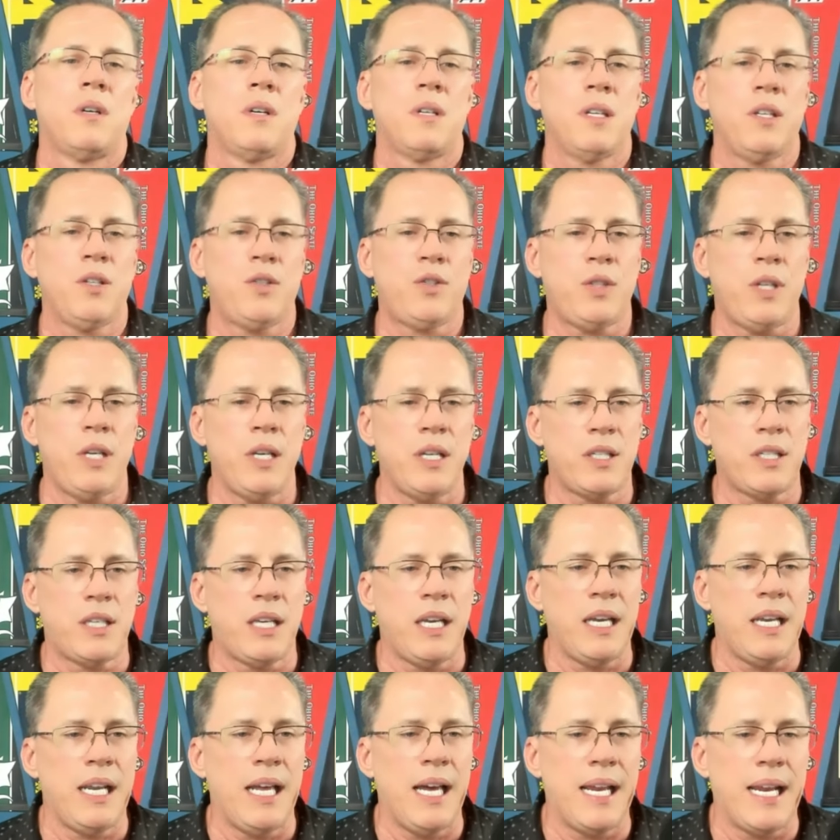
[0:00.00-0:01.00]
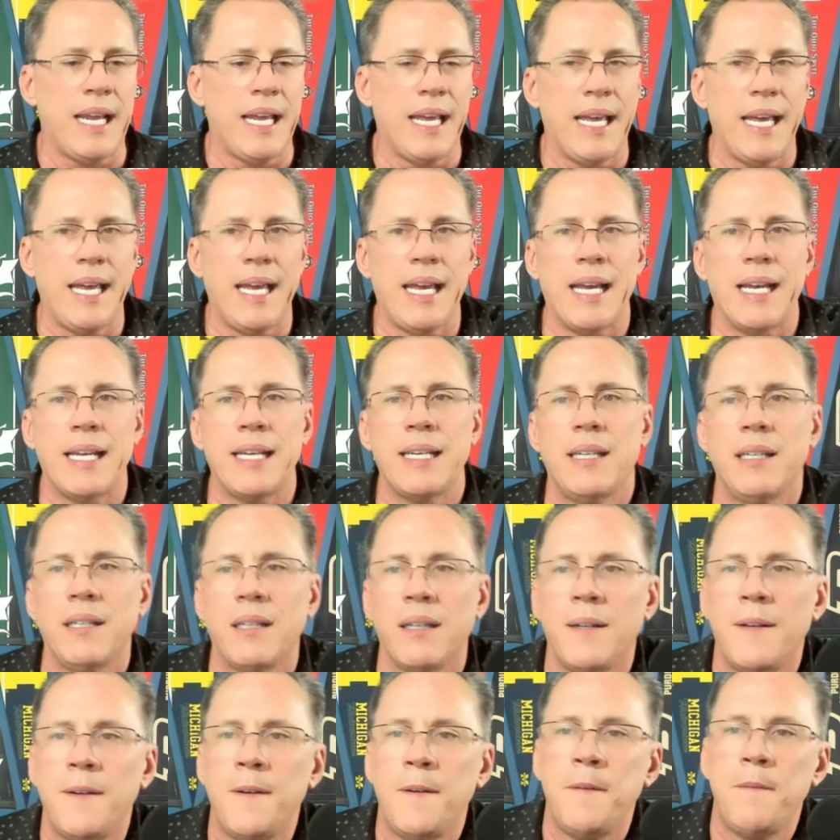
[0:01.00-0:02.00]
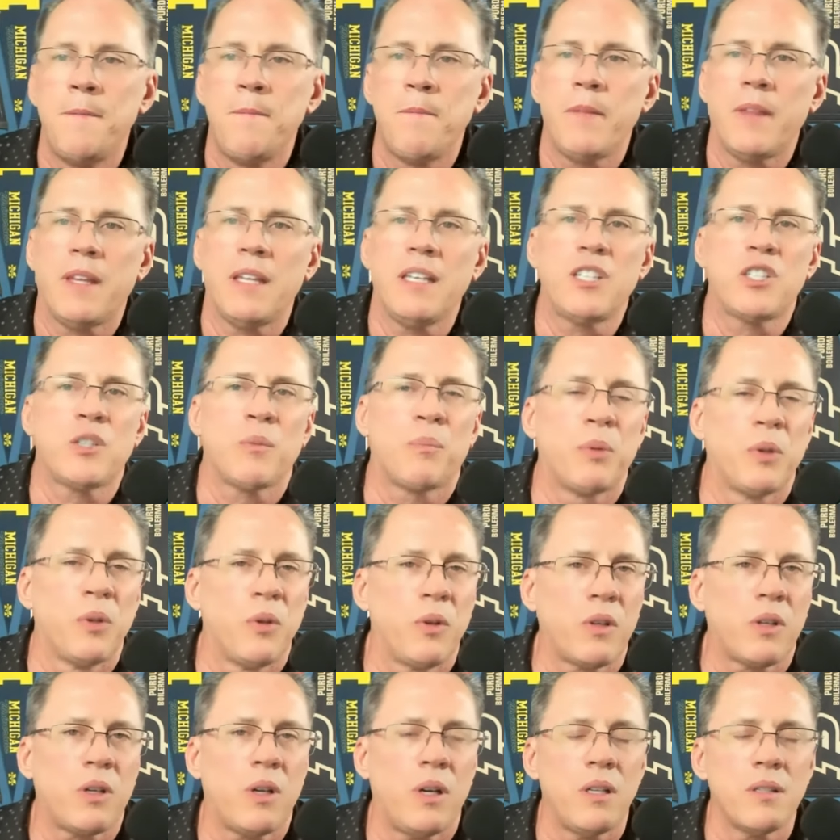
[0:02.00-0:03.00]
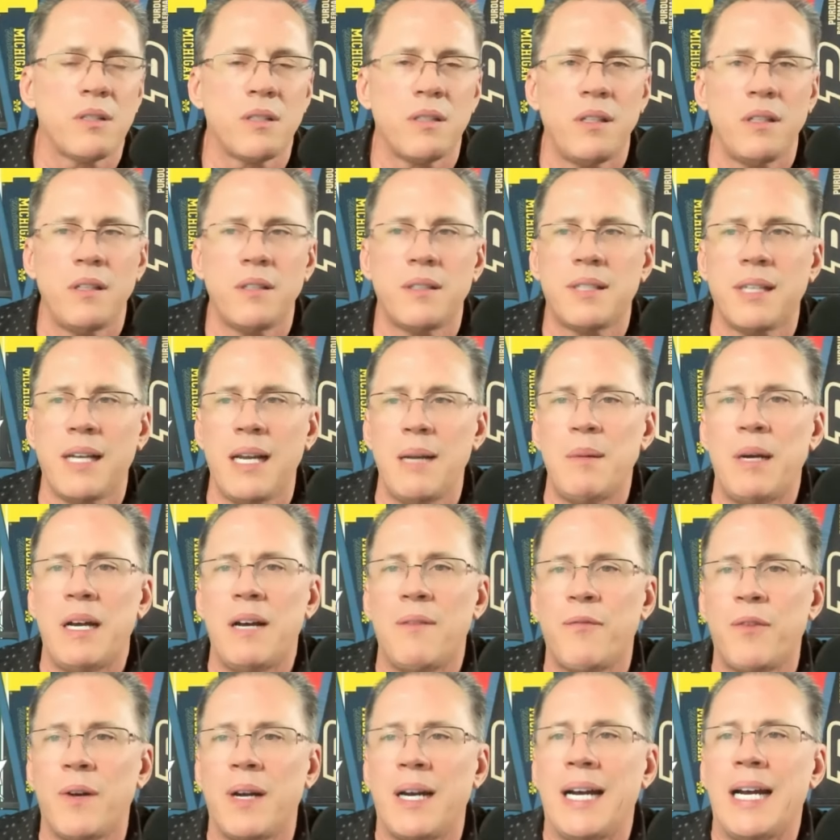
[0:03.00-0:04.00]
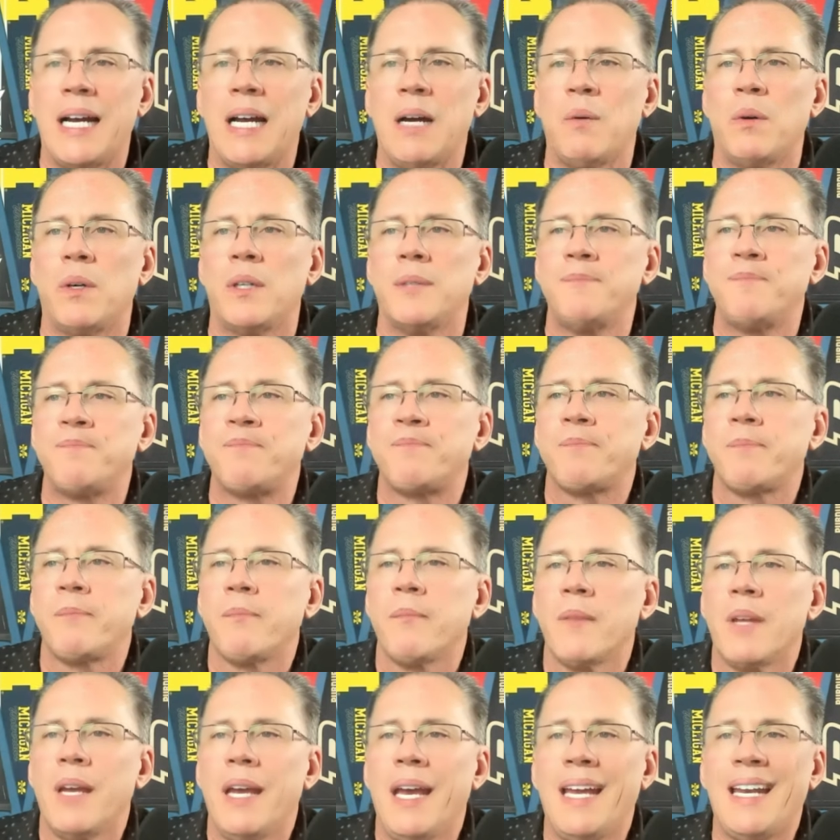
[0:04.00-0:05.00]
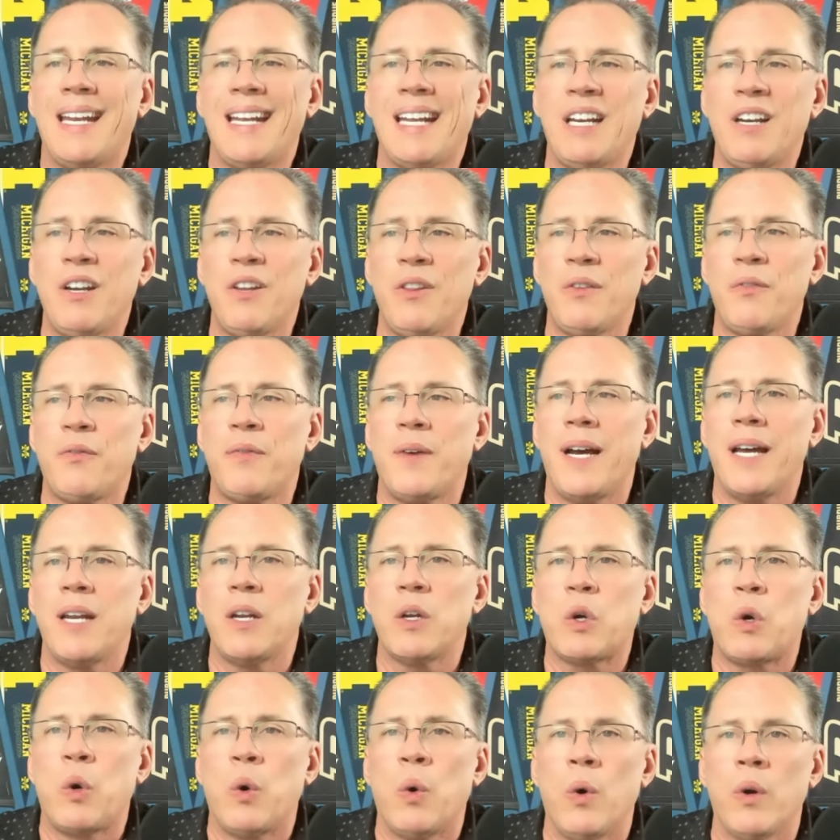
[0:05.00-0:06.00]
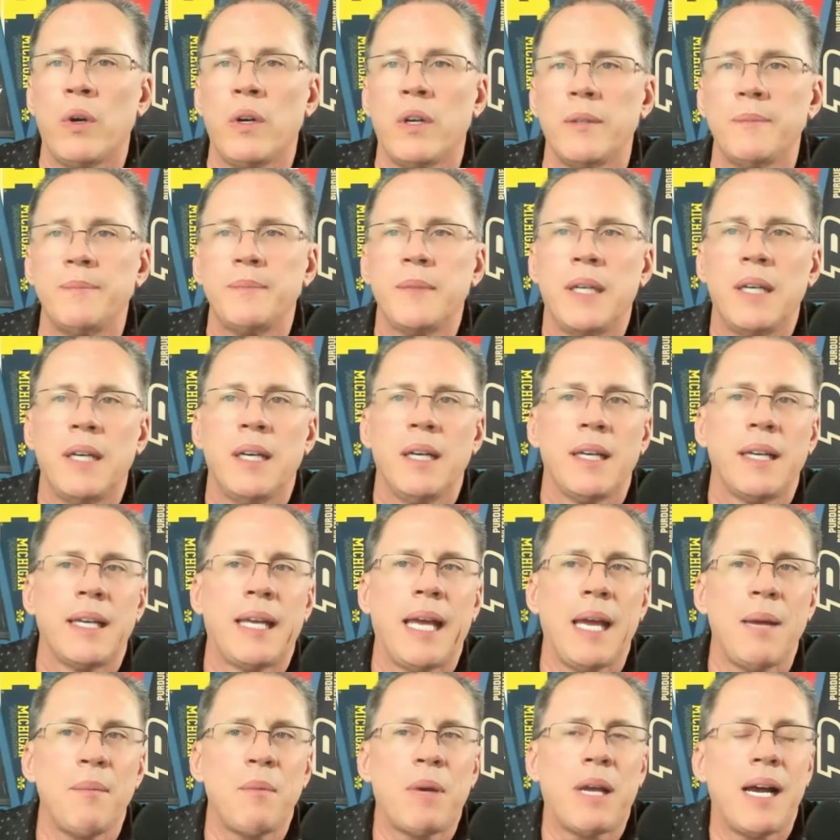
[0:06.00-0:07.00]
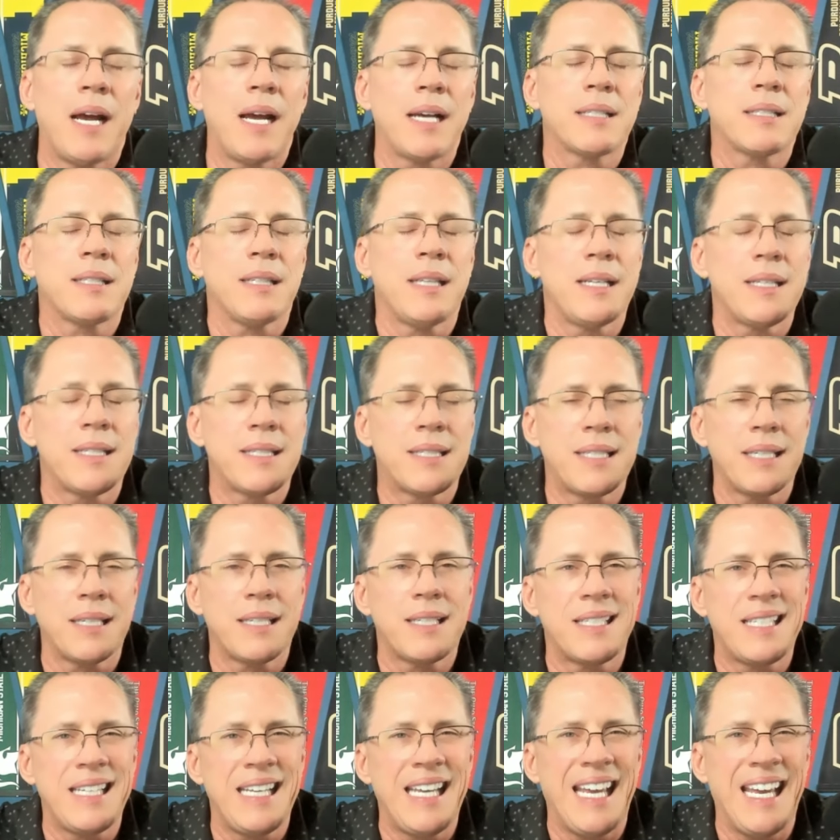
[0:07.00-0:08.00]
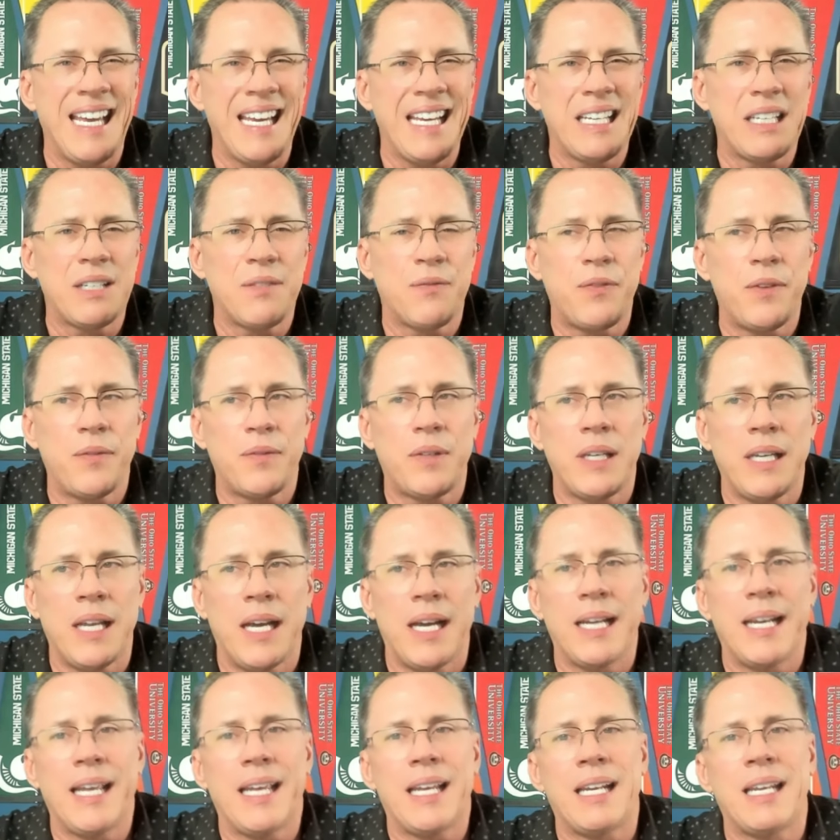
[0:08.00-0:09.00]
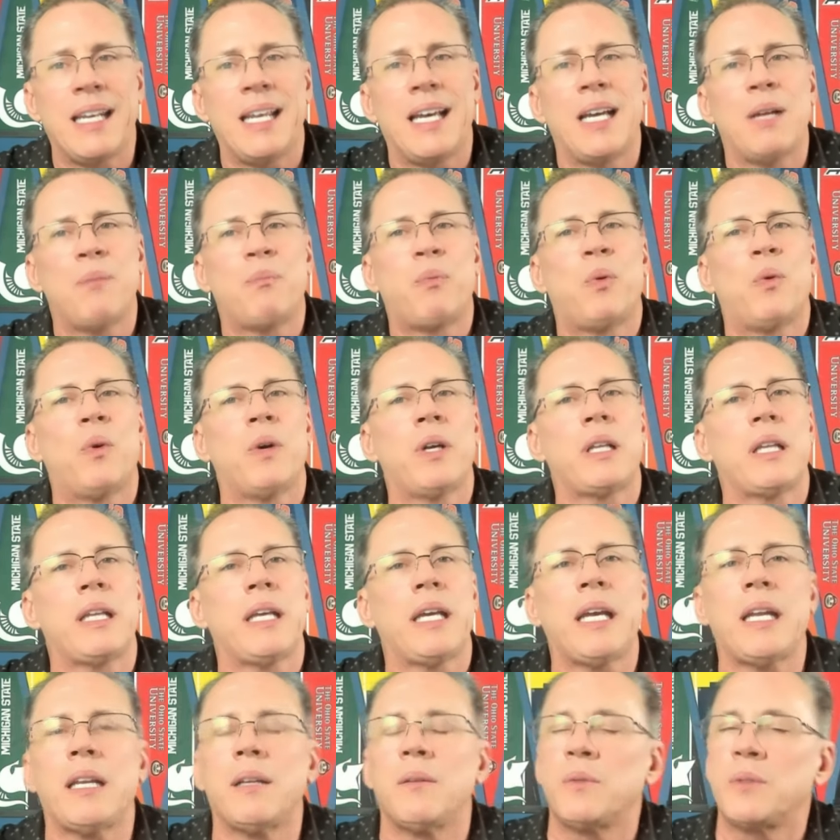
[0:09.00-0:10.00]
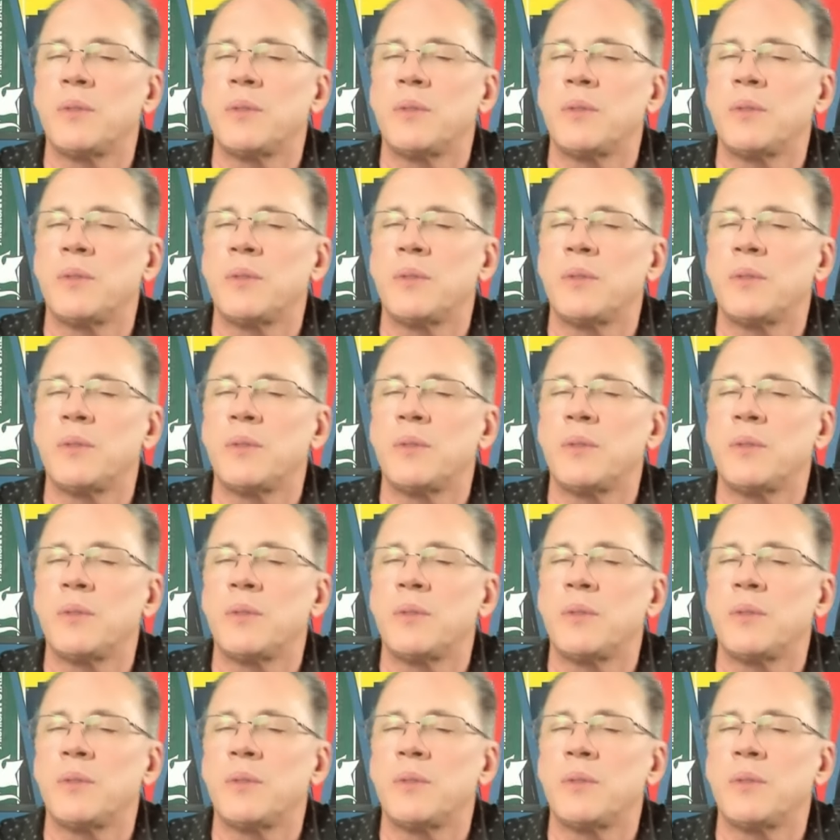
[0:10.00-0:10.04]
this thing's getting out of hand. Lisa Bluter calls another timeout for Iowa. Heading into the final quarter, Gamecocks led 68-59, had a 9-point lead. It